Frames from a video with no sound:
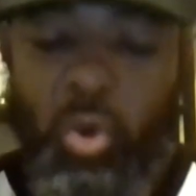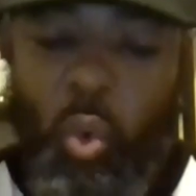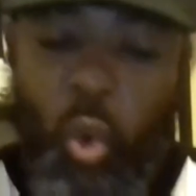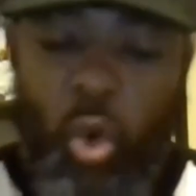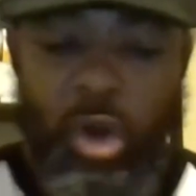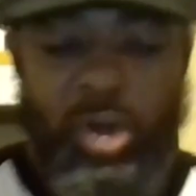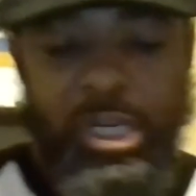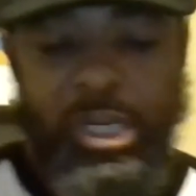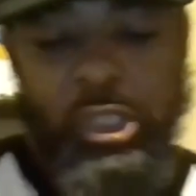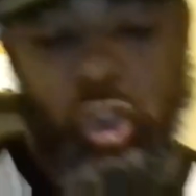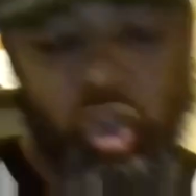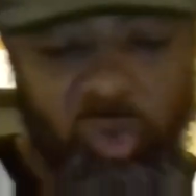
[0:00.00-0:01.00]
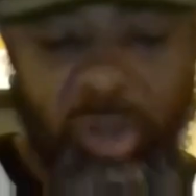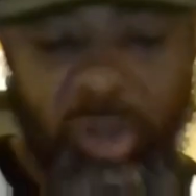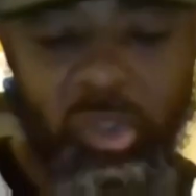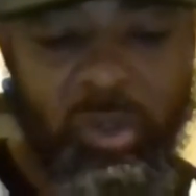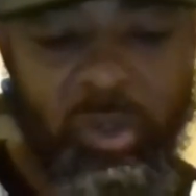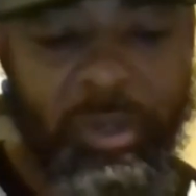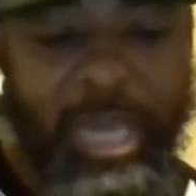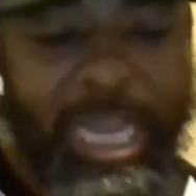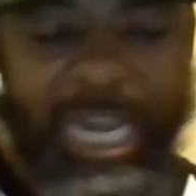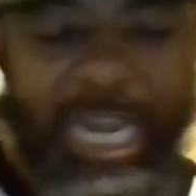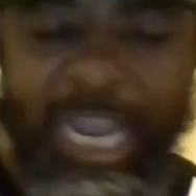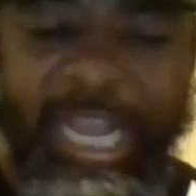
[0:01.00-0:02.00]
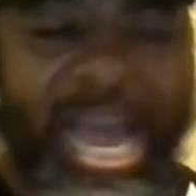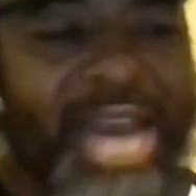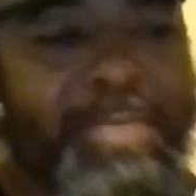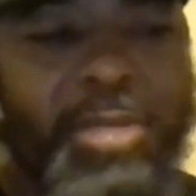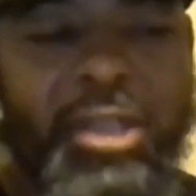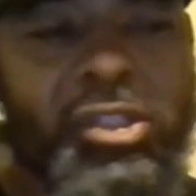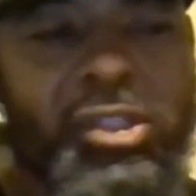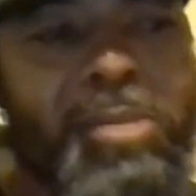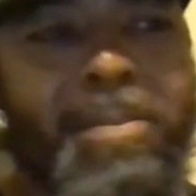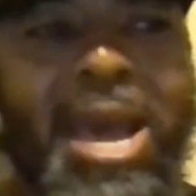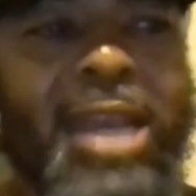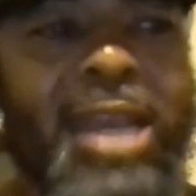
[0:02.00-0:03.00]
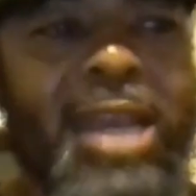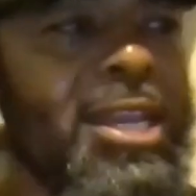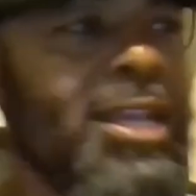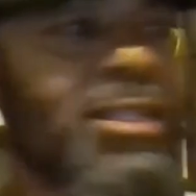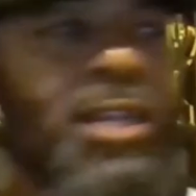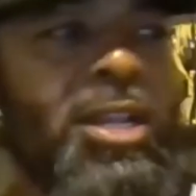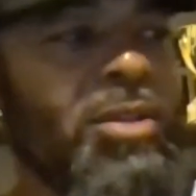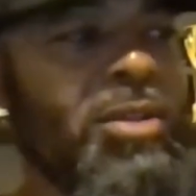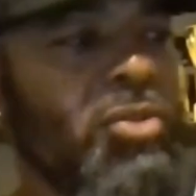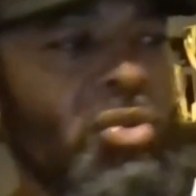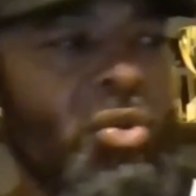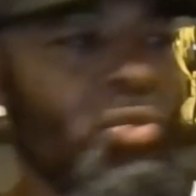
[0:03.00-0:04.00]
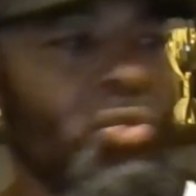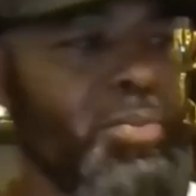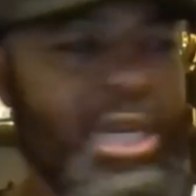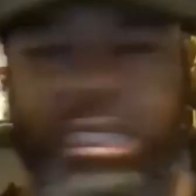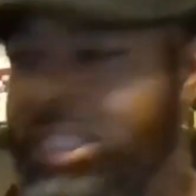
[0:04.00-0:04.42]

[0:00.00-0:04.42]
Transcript: order and structure. It ain't gotta be somebody that you know been in jail,